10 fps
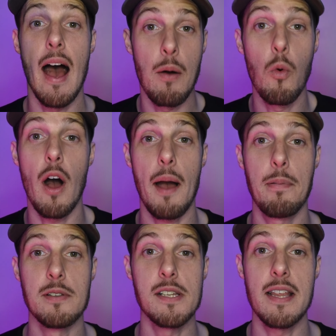And what
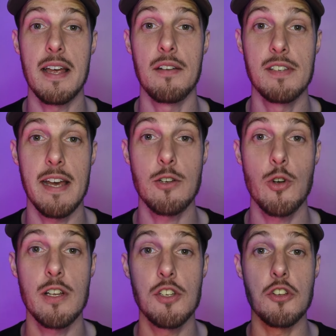happens at the end of
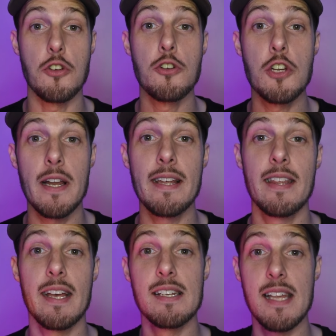Tetris? Usually
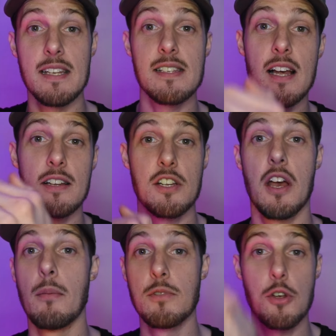things then start to
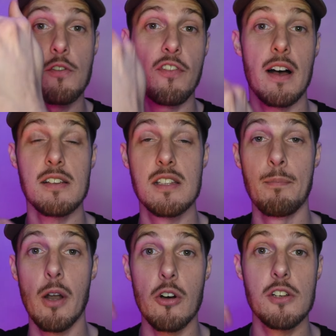come too fast, the
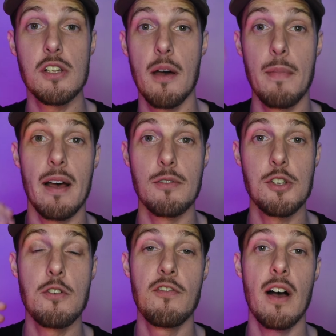blocks come down
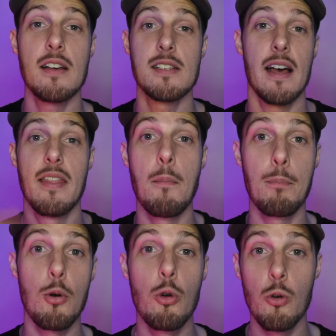too fast, and then
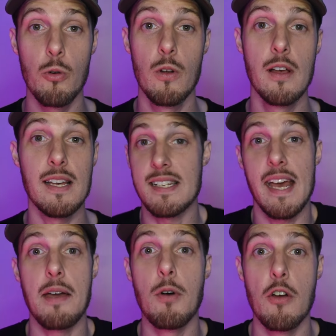poof, is
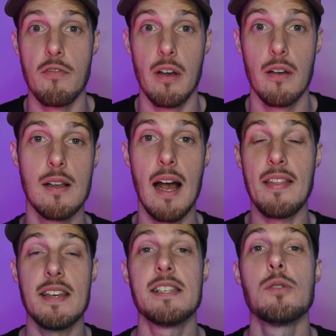game over.
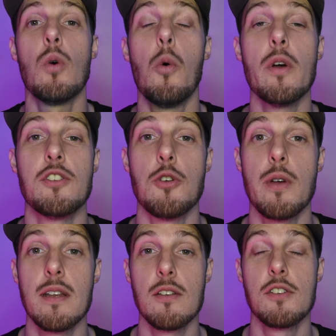And this is what we're
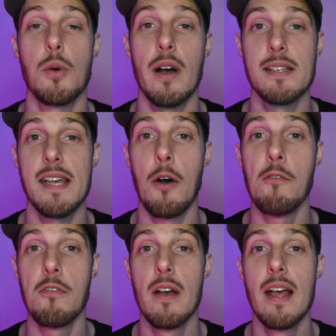doing to
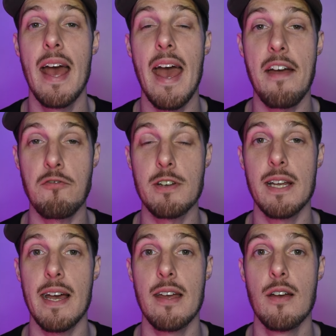ourselves every
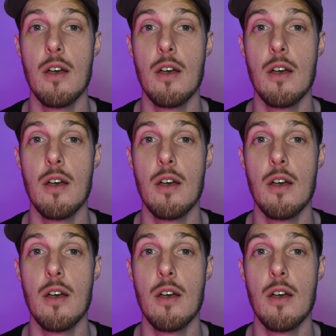day.